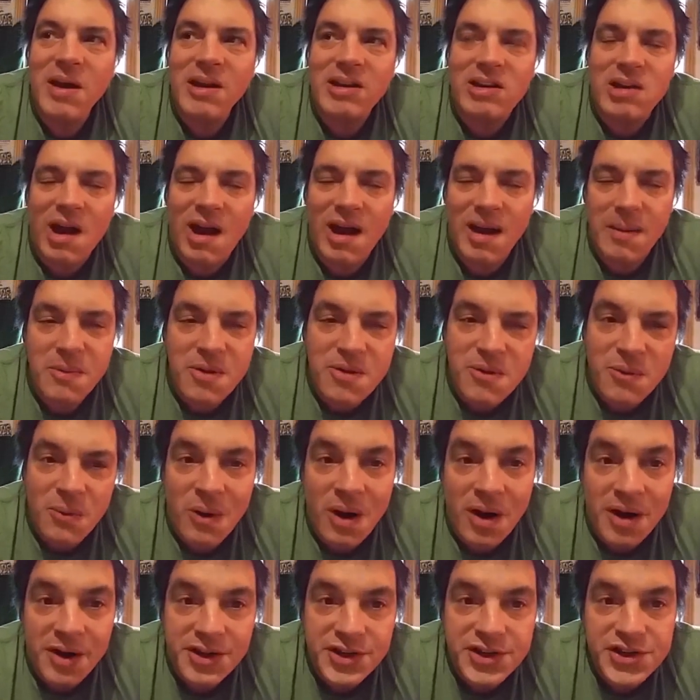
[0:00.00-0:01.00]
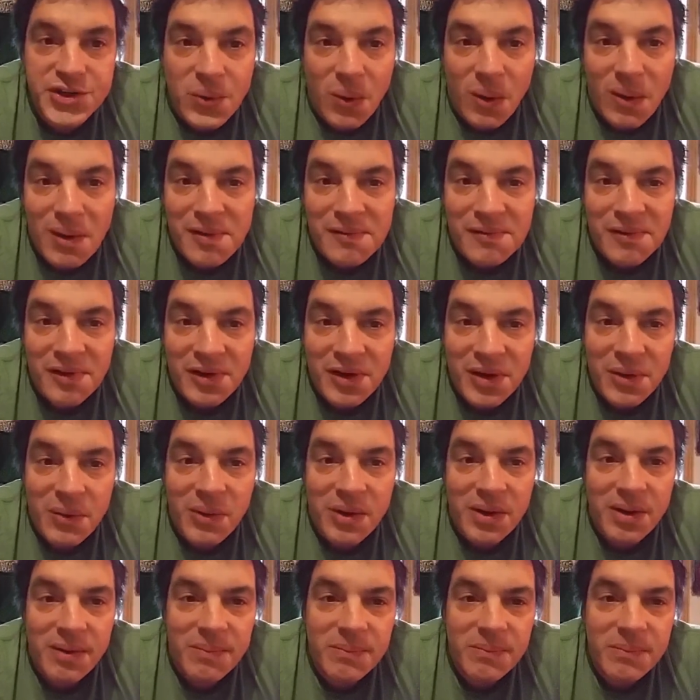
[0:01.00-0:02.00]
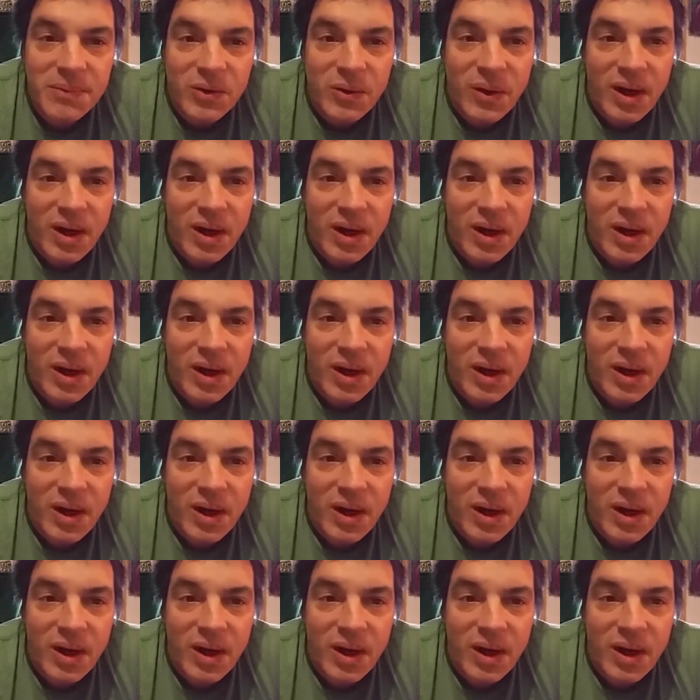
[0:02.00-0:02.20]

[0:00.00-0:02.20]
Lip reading: my time is running short for doing